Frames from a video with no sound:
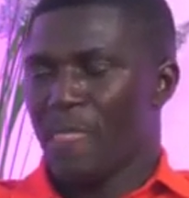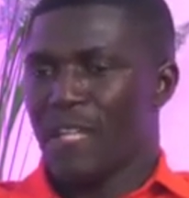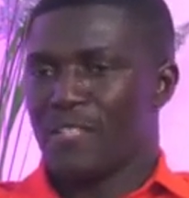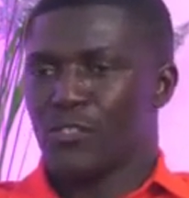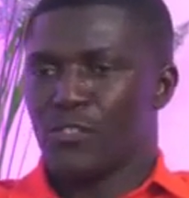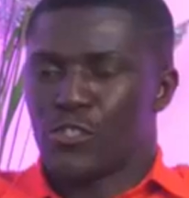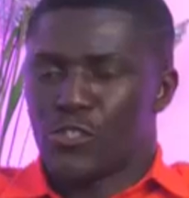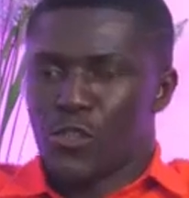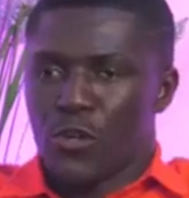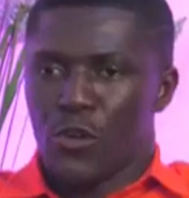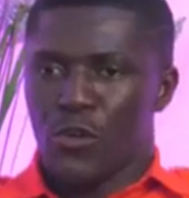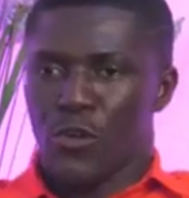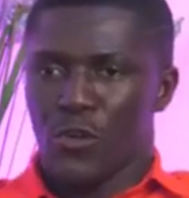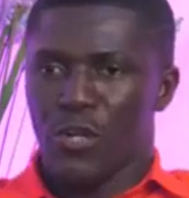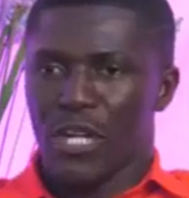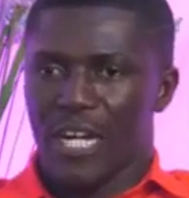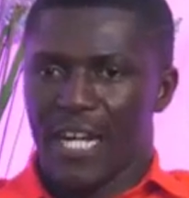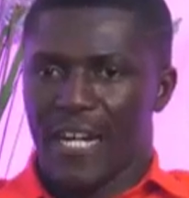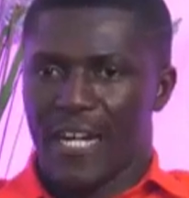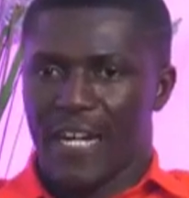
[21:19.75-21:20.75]
And
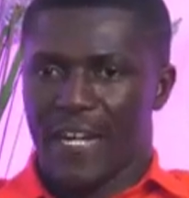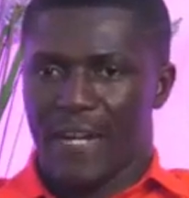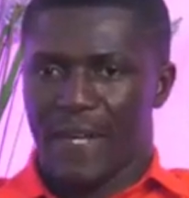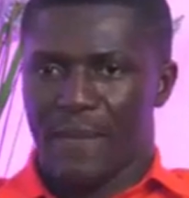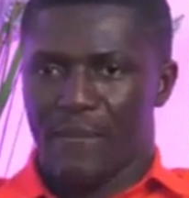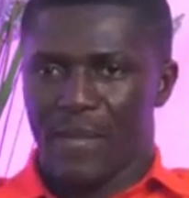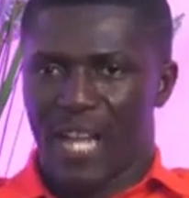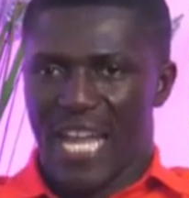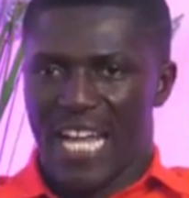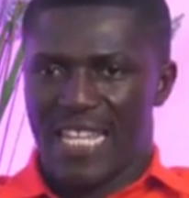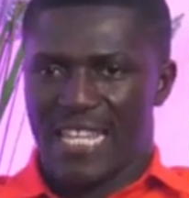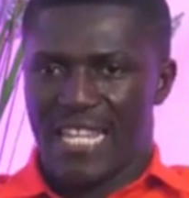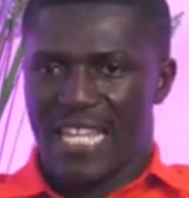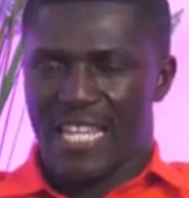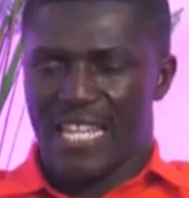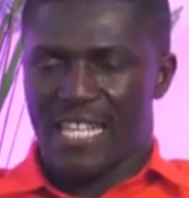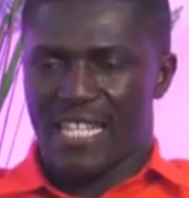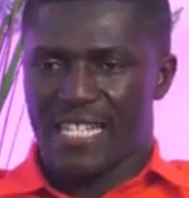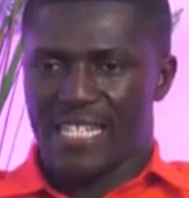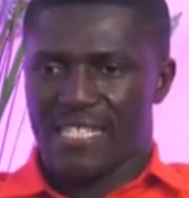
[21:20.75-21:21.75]
so I
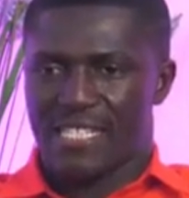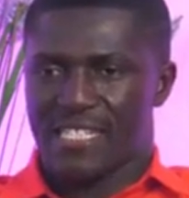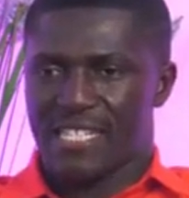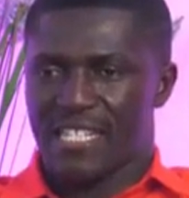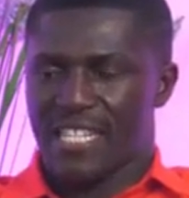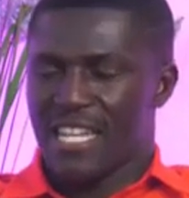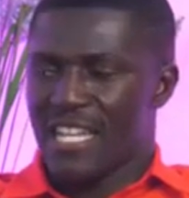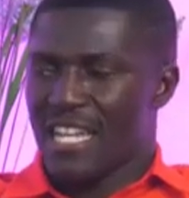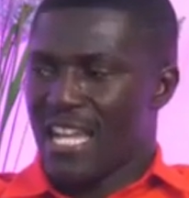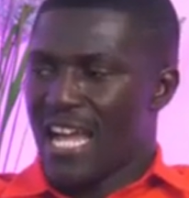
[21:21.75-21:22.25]
think it is